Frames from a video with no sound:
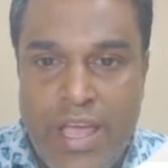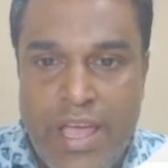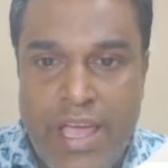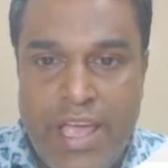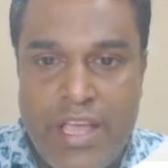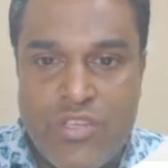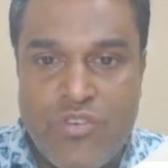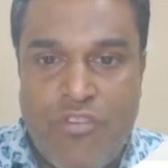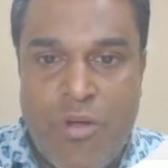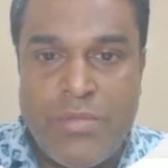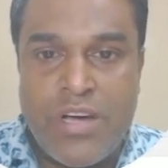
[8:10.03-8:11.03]
A. So
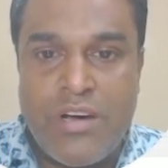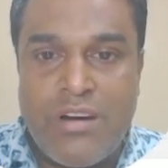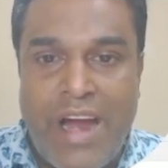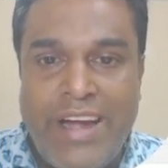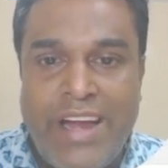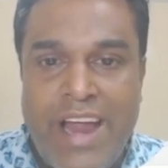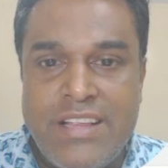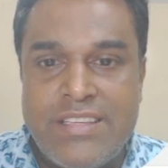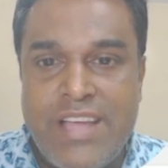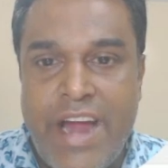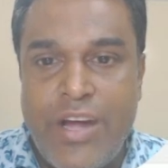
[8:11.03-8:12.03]
from the right hand
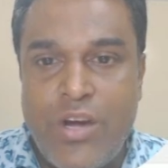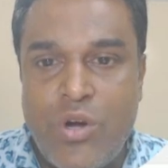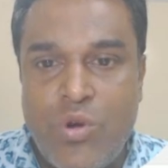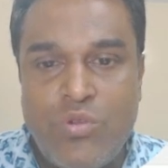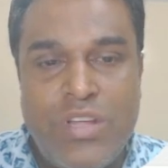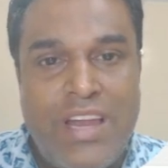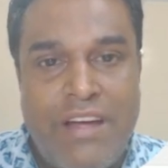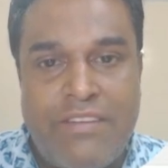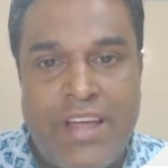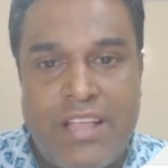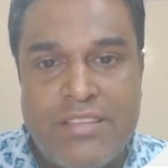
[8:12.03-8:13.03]
side to the
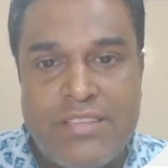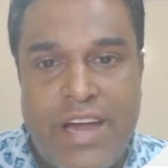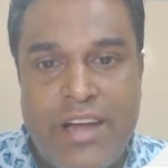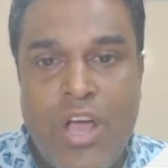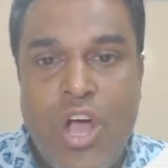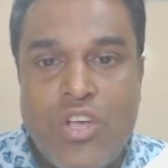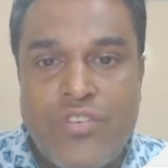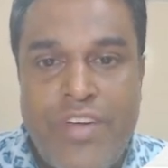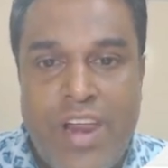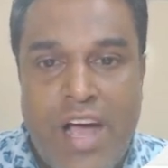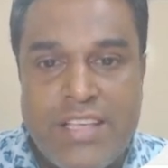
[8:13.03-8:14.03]
left hand side. So
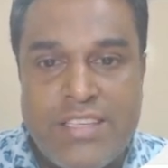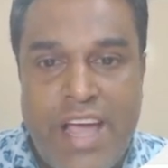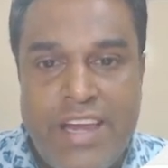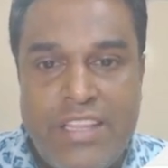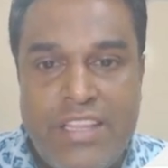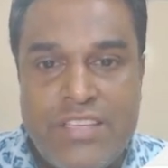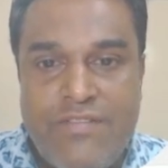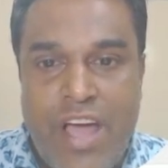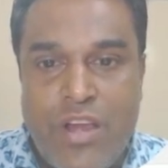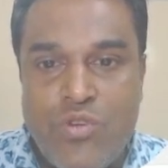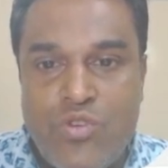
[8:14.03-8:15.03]
we are assigning this
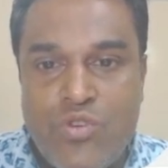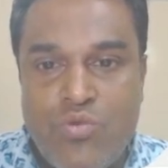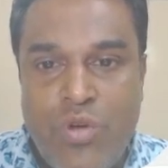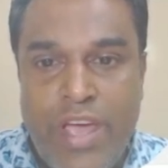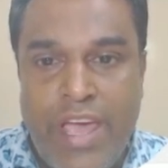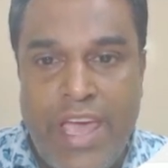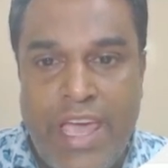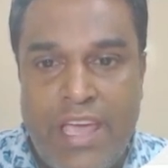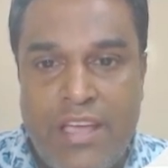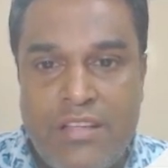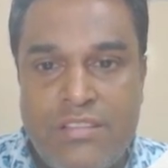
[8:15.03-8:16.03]
value to A.
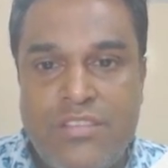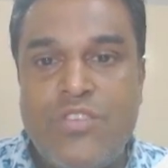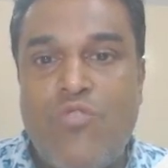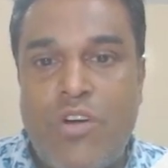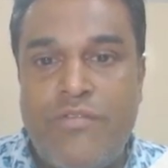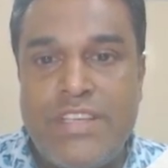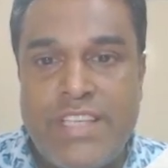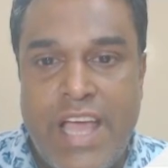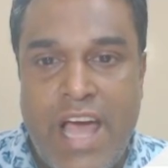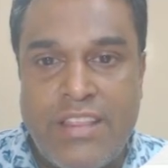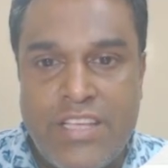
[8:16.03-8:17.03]
This is what we say.
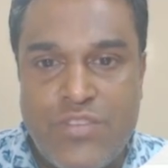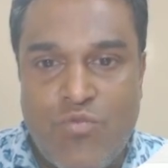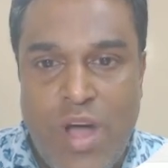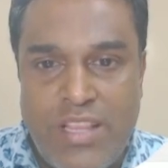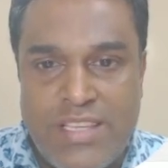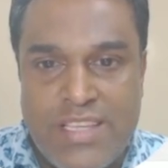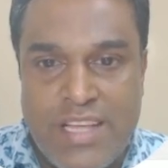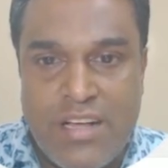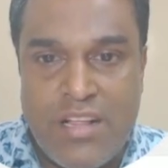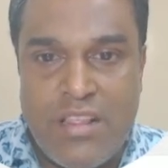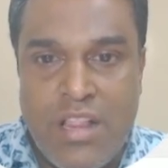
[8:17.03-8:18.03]
And this one
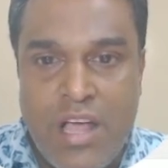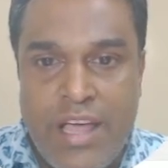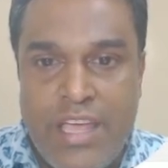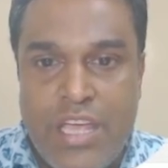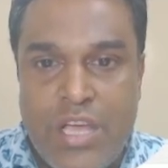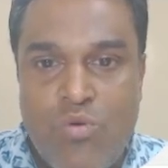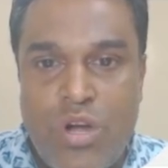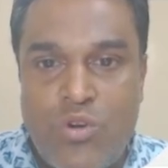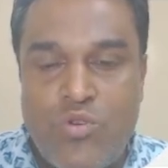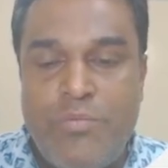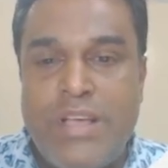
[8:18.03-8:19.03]
single equal
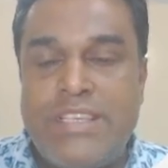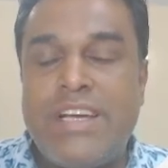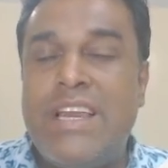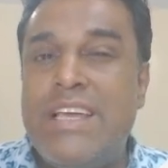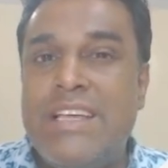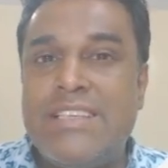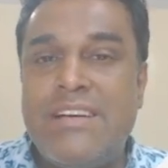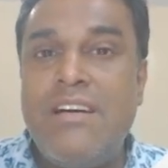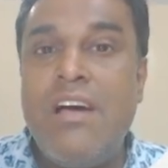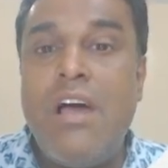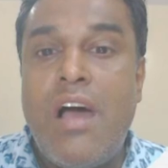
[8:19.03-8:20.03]
to basically is
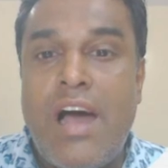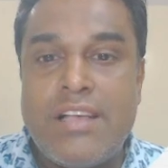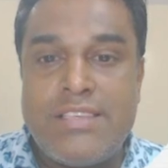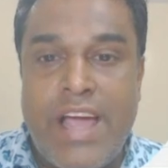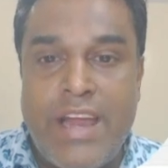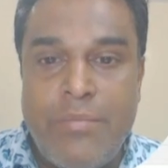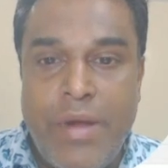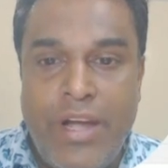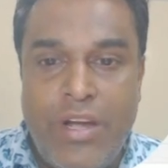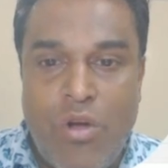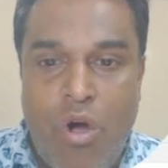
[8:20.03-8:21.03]
a
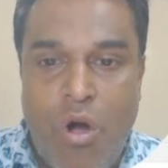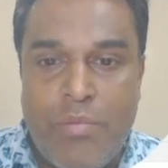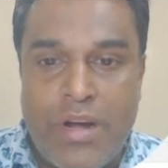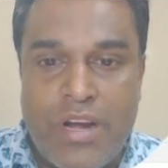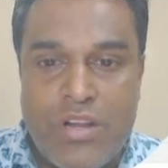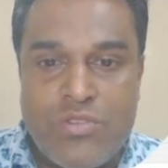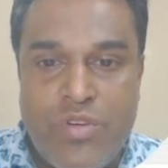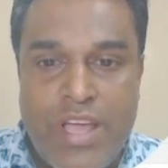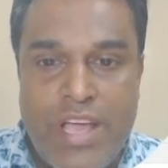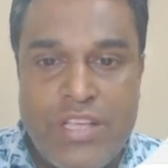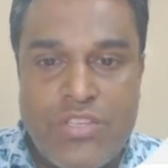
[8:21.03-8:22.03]
assignment operator. So
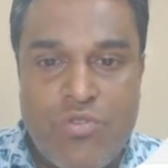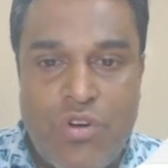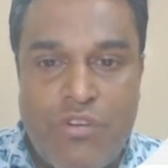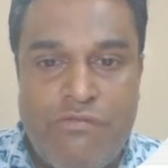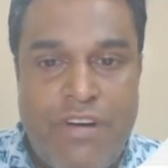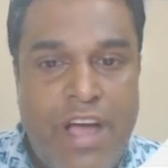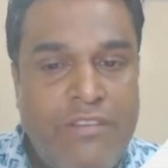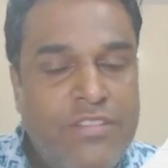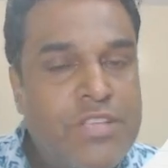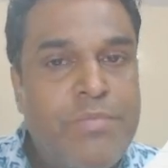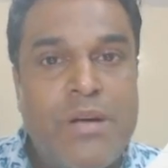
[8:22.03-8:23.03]
A is equal to 5.
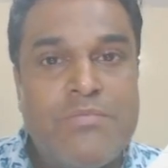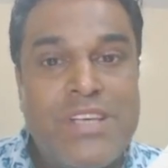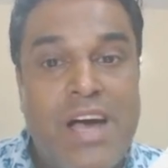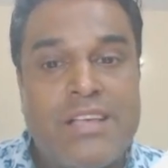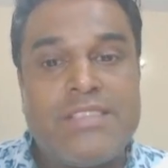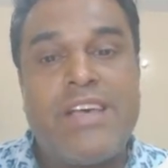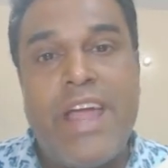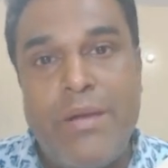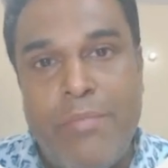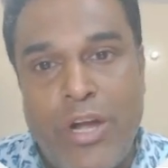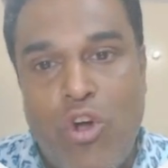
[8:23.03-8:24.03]
This becomes an
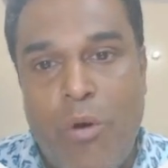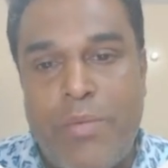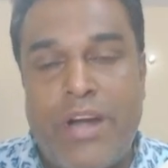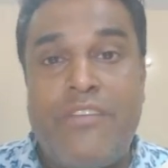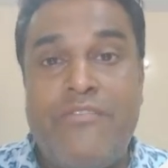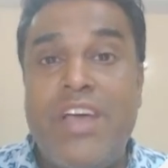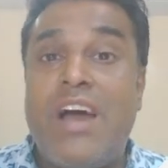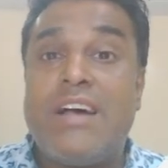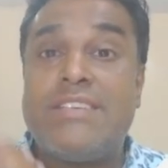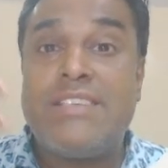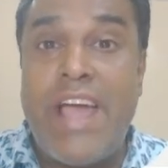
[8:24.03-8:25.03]
assignment operator. We are
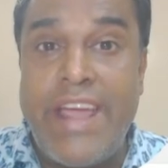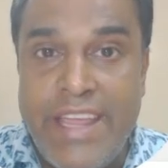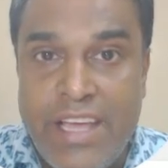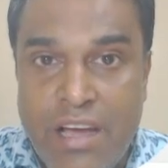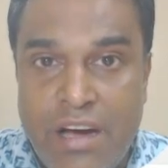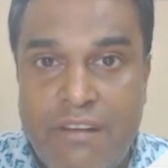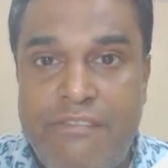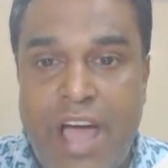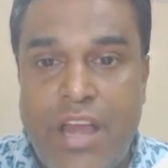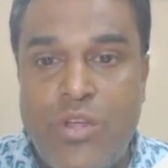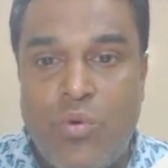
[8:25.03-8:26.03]
assigning a
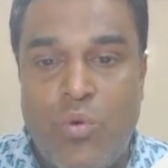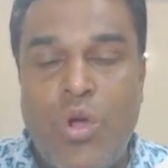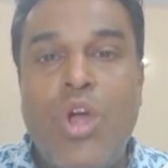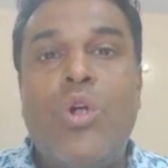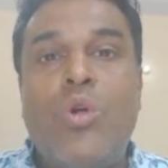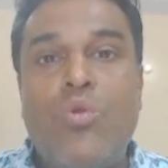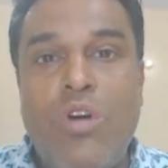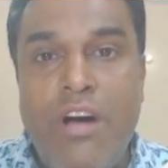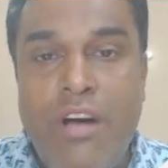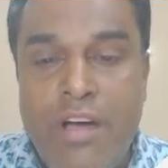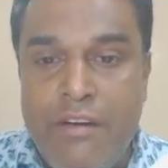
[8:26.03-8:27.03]
value to
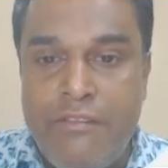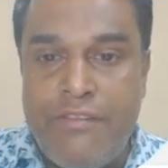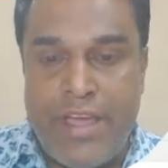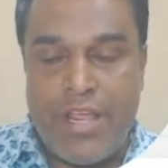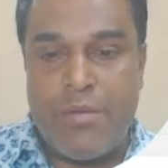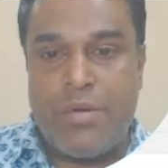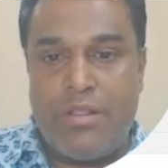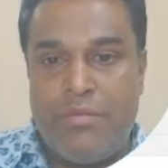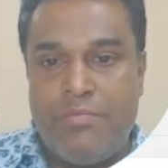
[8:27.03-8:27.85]
a variable.